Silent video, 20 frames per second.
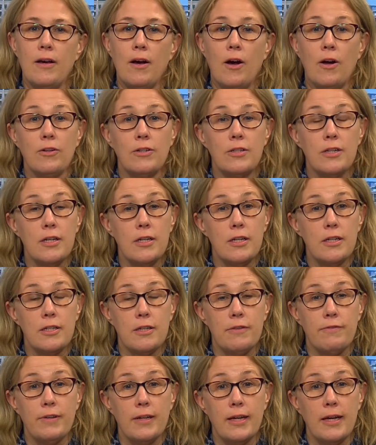
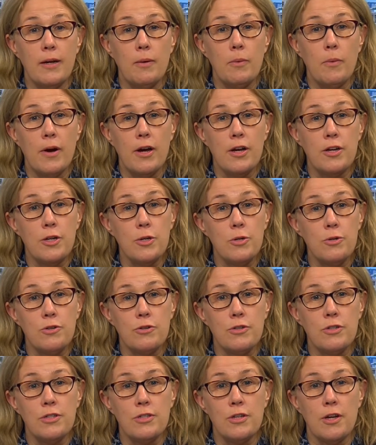Alternatively, where a new
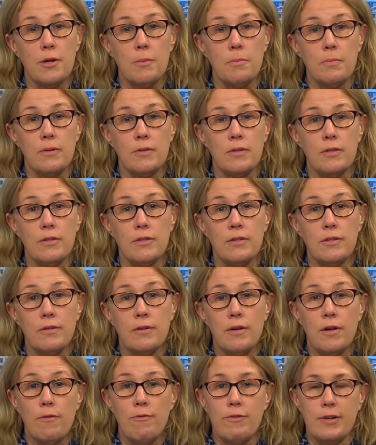trust opens,
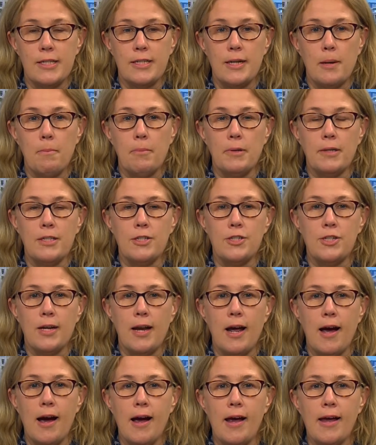for example in
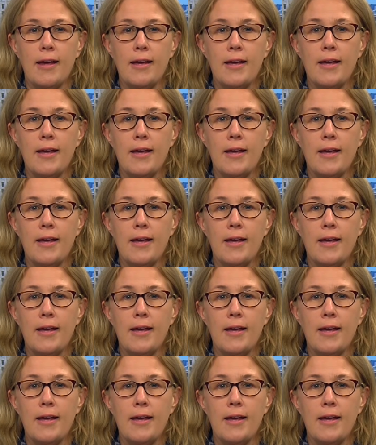July,